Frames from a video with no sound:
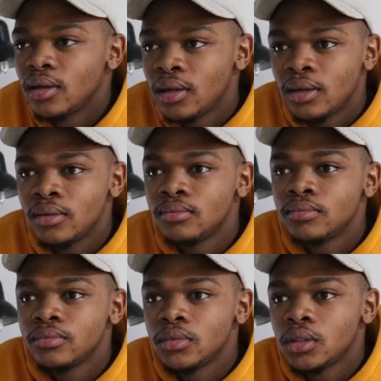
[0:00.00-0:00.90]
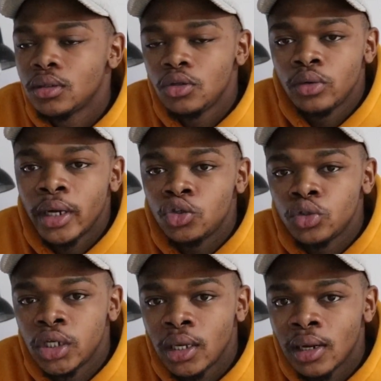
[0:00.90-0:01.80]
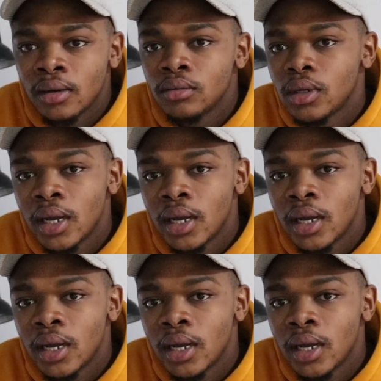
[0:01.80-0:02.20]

Um, you guys should check it out.